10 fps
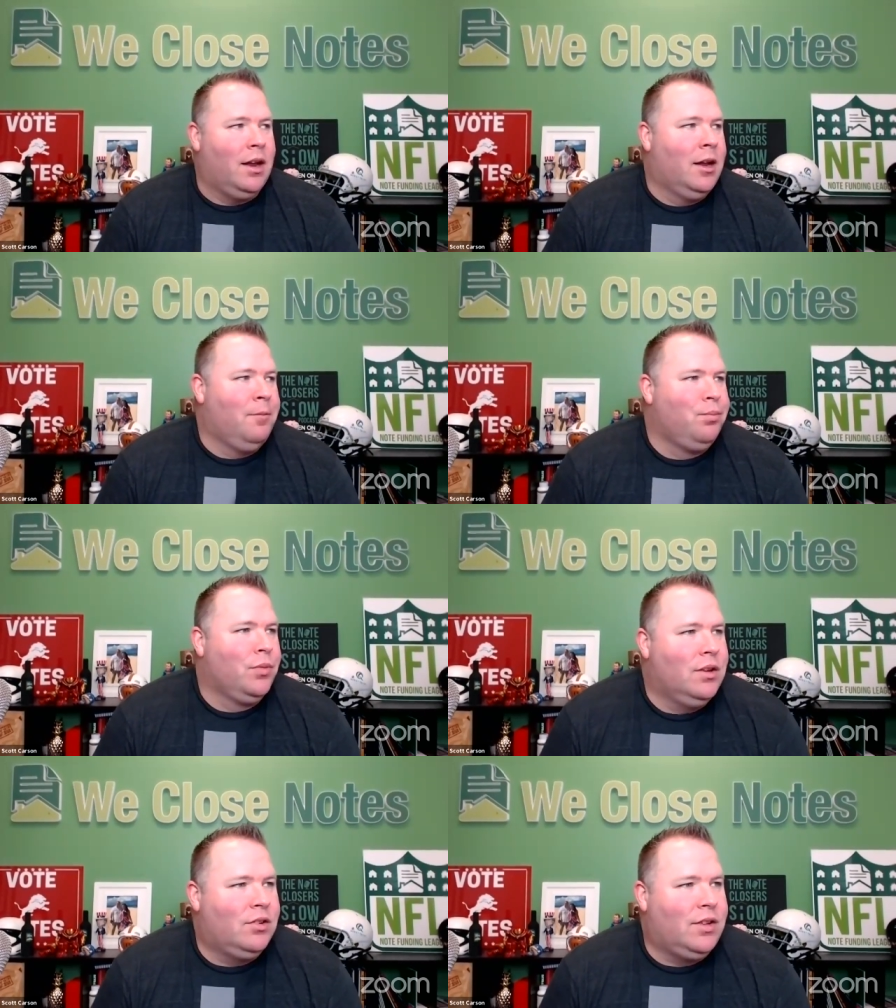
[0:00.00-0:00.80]

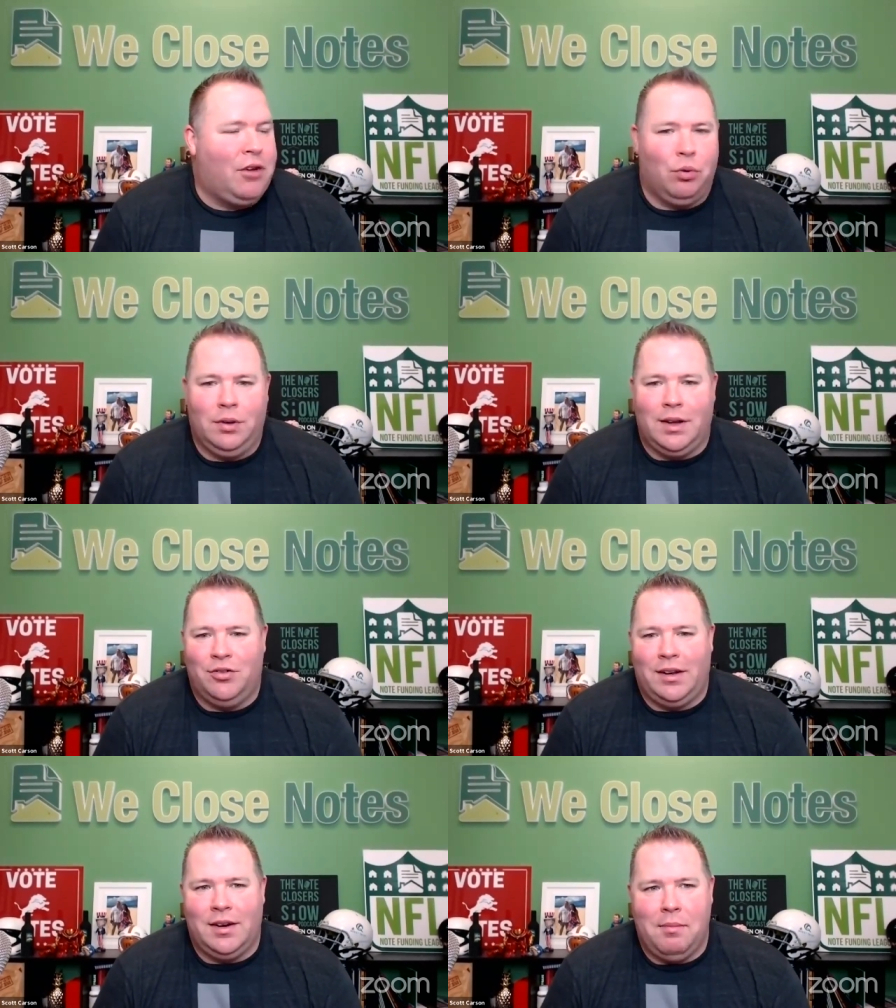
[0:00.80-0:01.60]
scheduled. And she
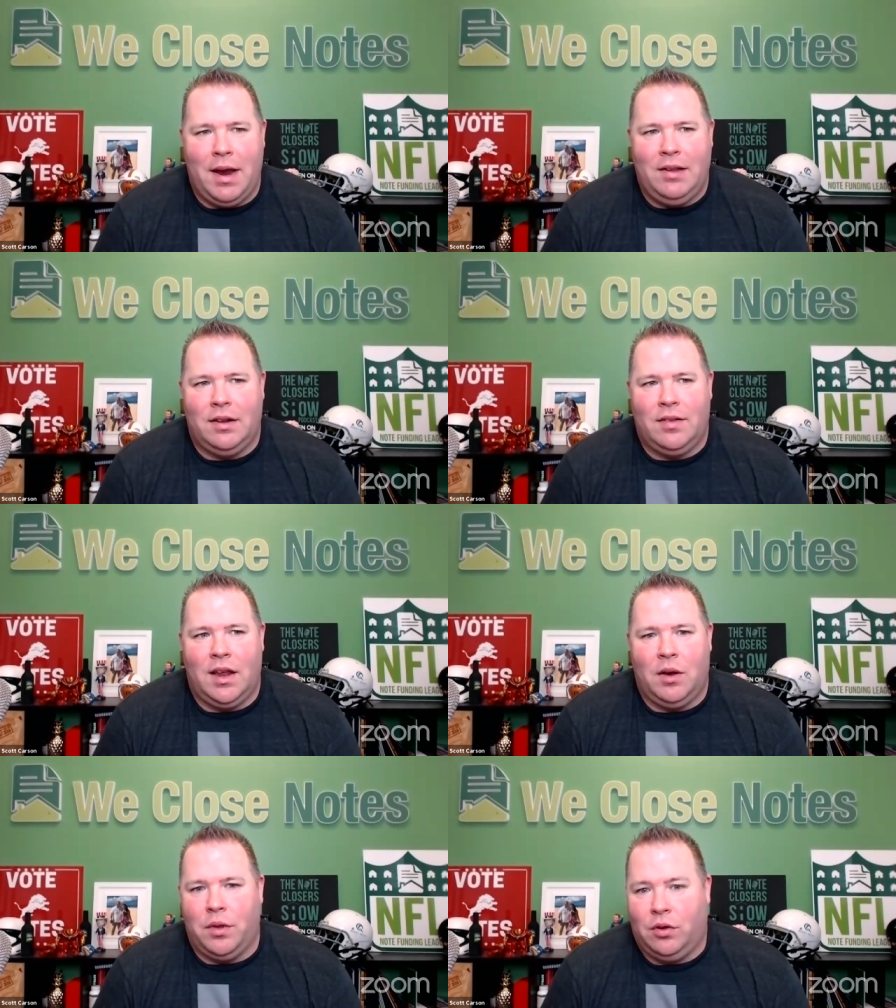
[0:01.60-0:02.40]
did an amazing
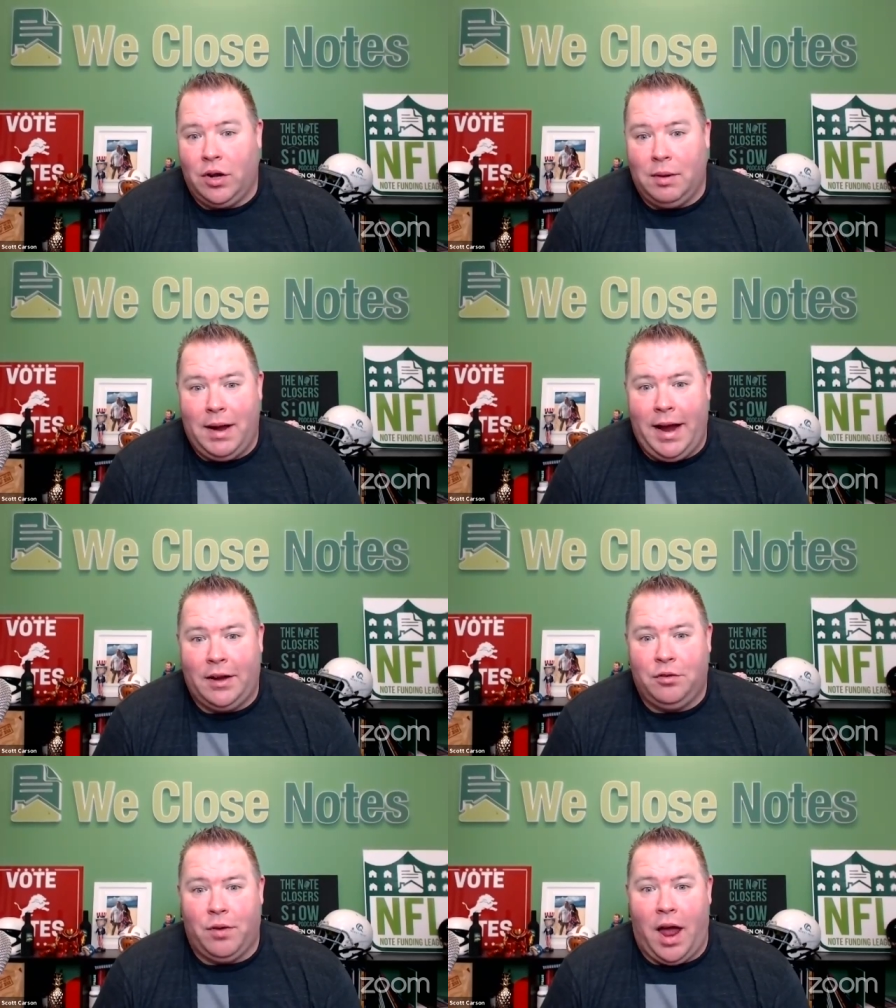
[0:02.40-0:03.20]
thing with goodie
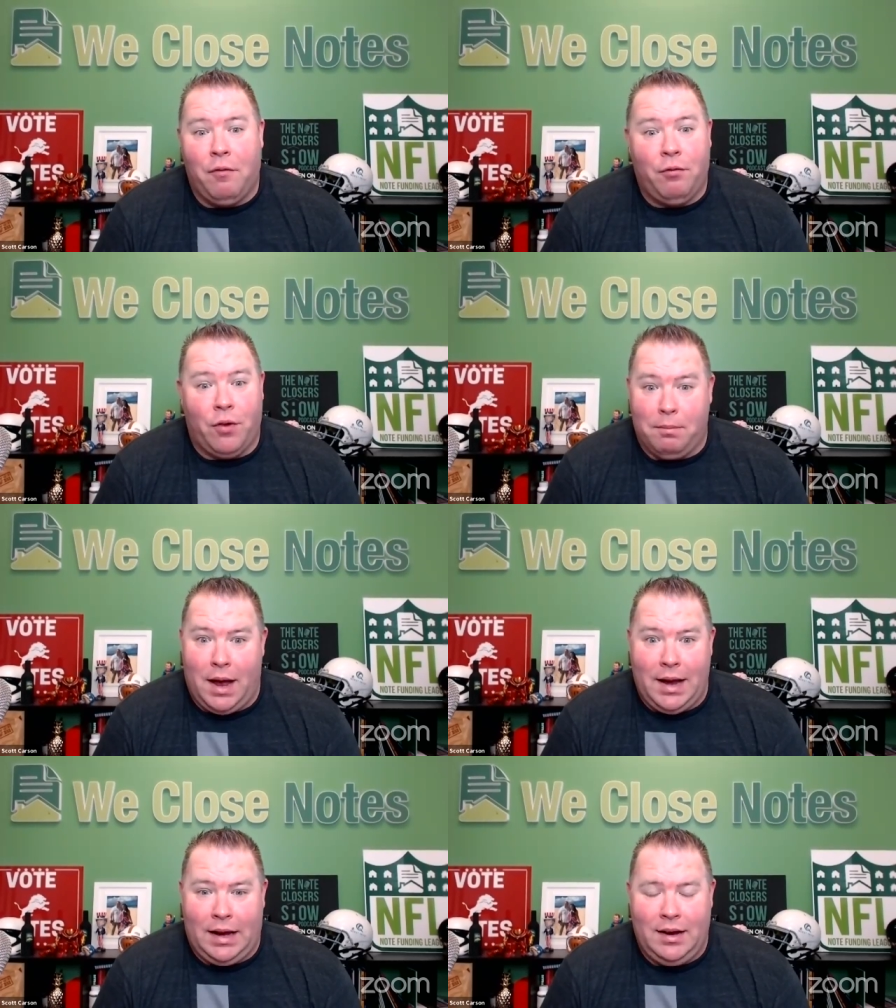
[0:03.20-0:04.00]
bags for
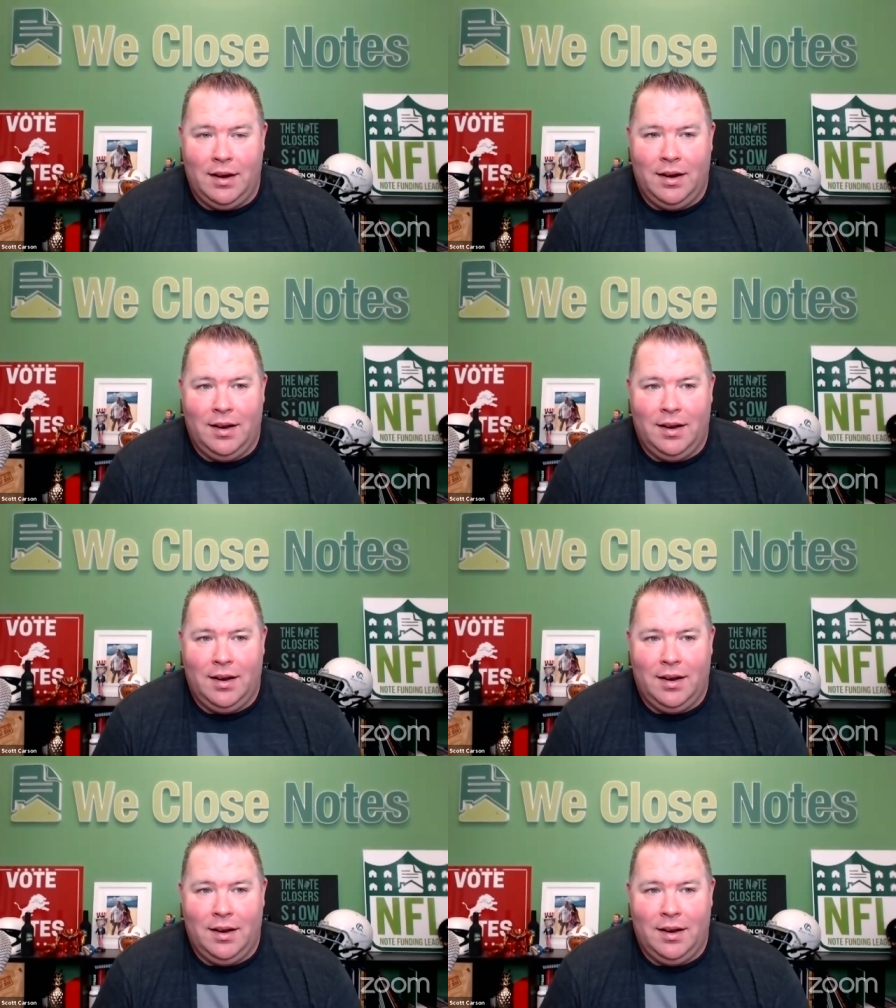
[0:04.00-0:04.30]
everybody.